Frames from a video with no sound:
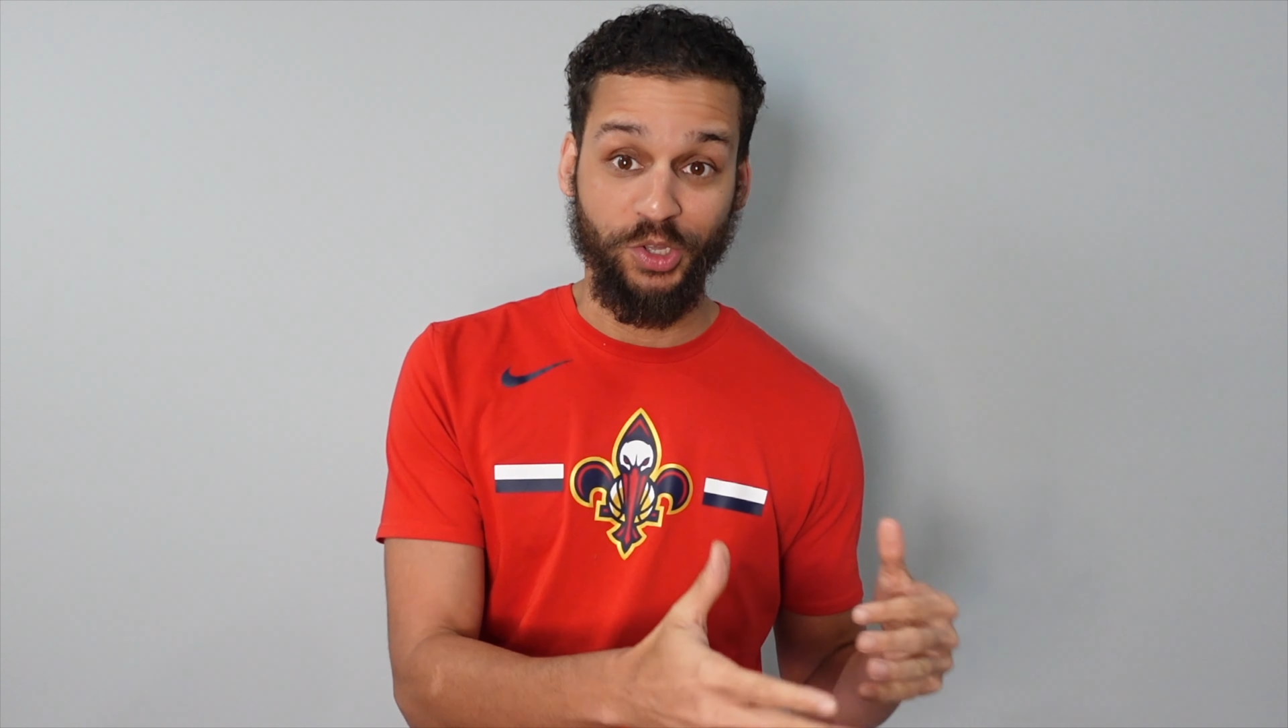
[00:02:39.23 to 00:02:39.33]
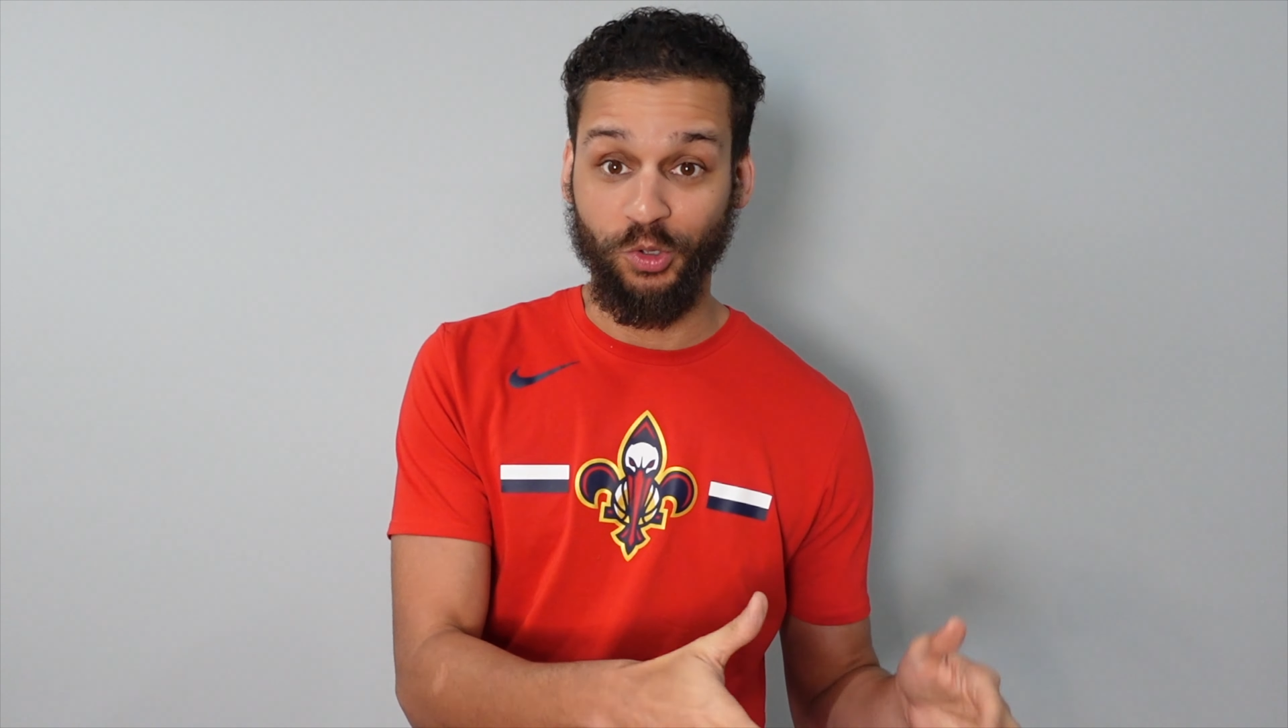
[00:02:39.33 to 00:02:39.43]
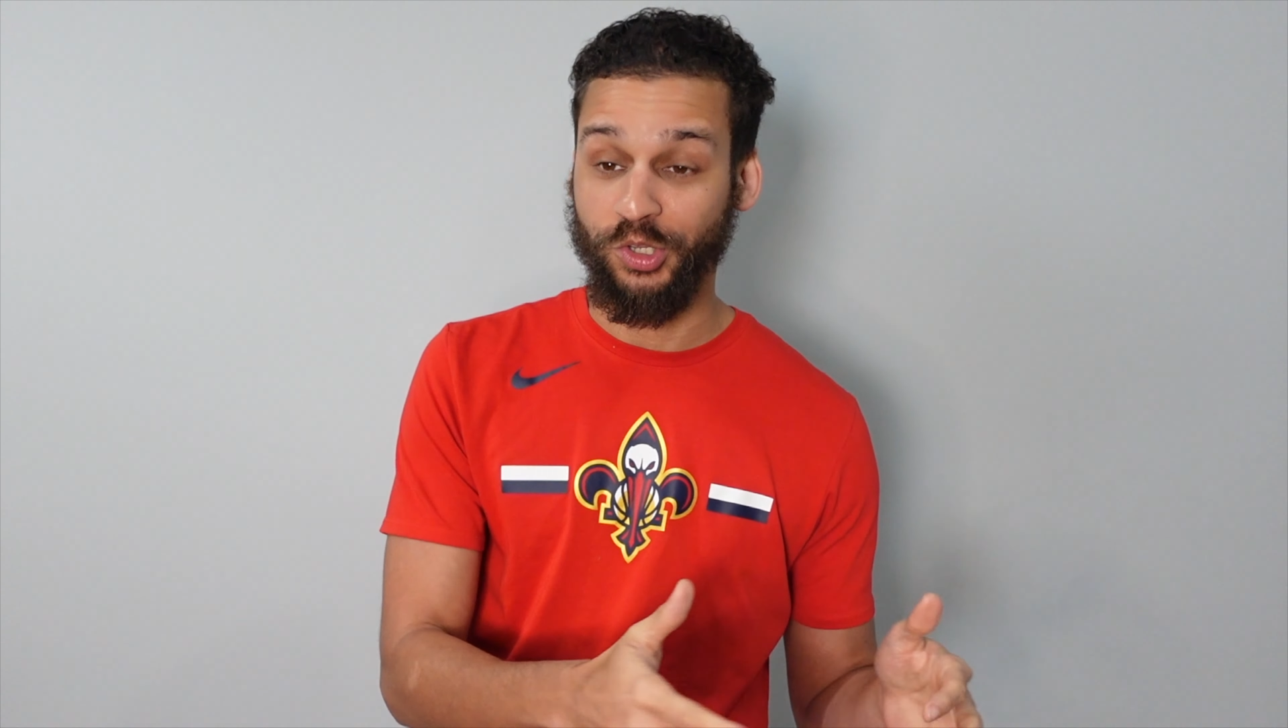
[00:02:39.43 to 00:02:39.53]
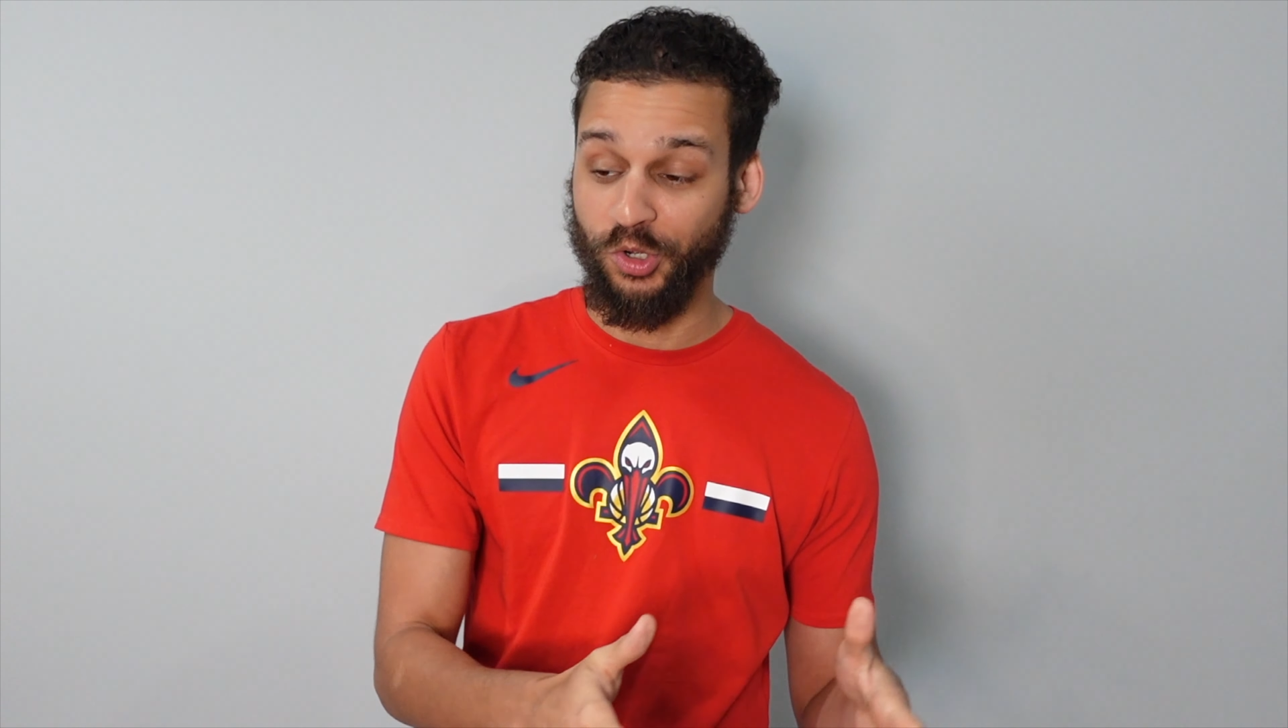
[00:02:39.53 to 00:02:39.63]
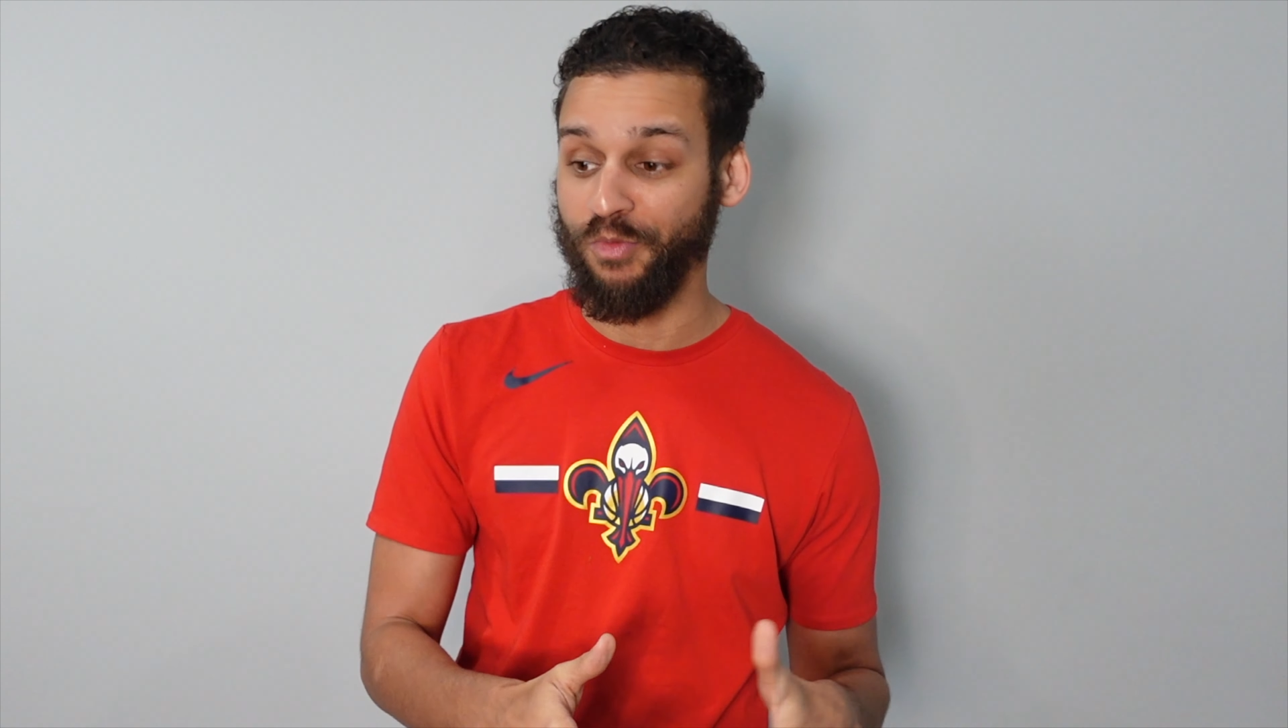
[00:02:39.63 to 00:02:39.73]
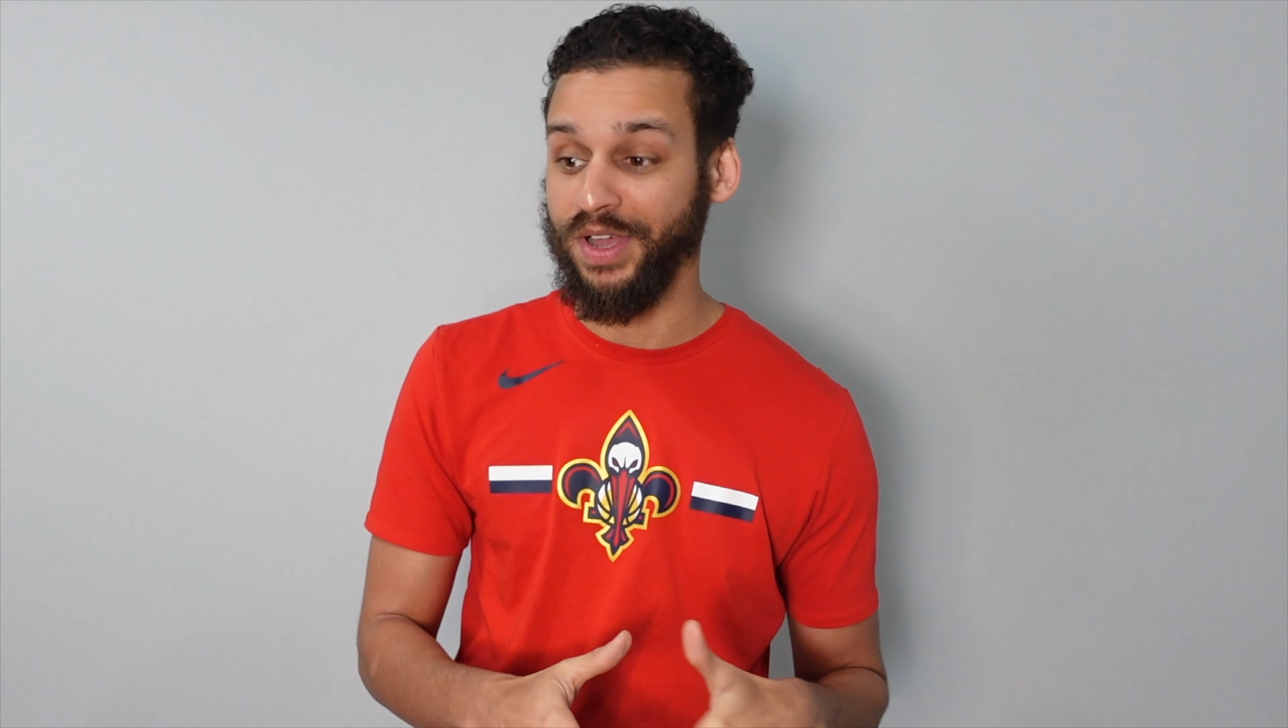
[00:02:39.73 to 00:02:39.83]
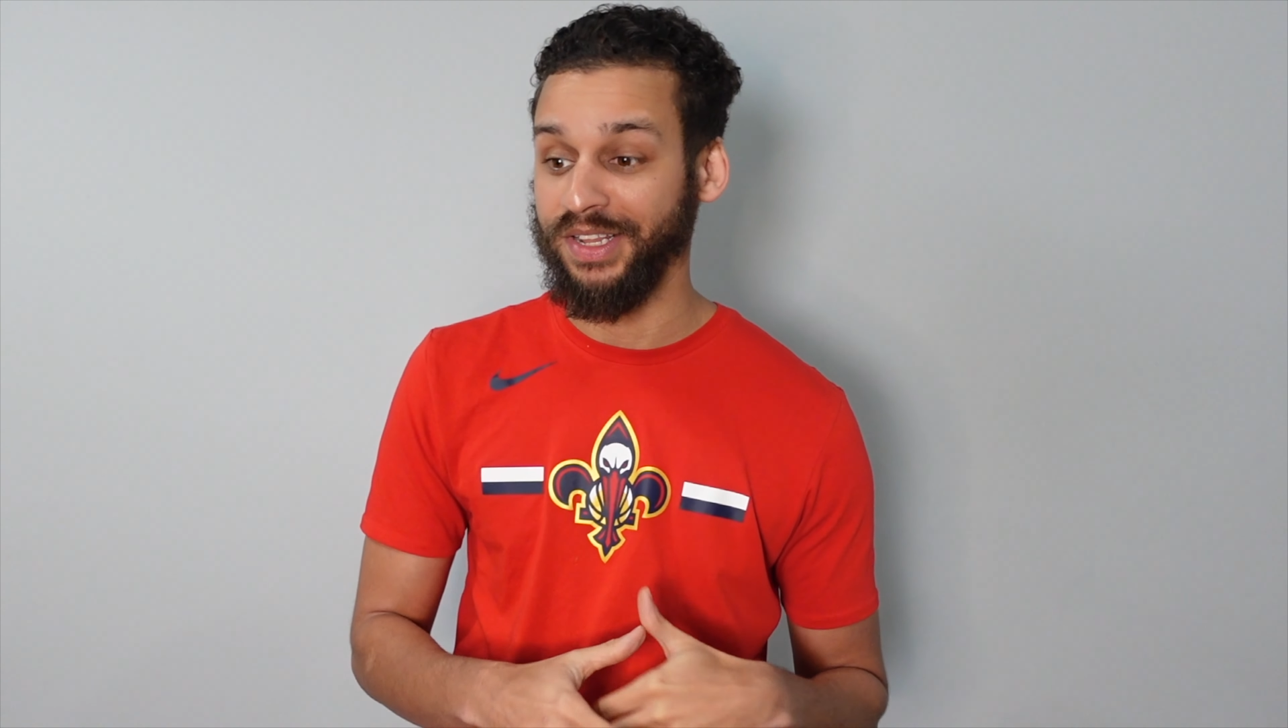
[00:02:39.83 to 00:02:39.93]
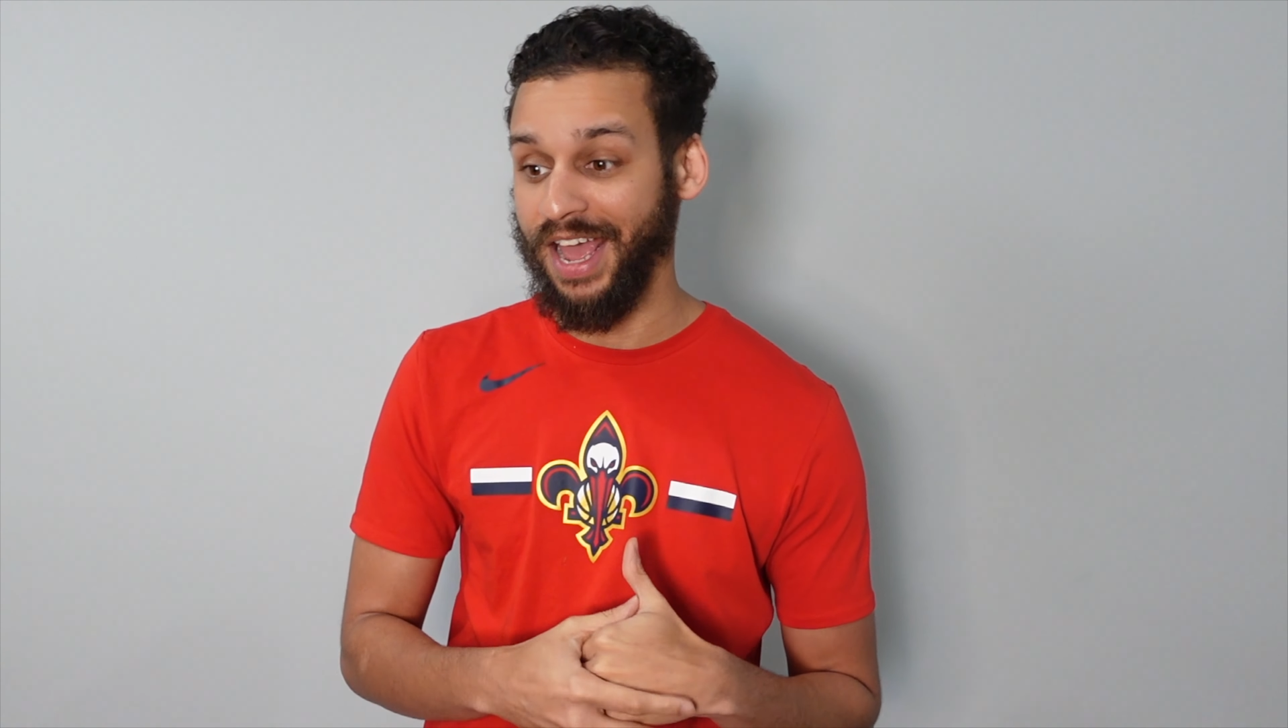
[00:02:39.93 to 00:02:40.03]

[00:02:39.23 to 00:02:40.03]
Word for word: YouTube and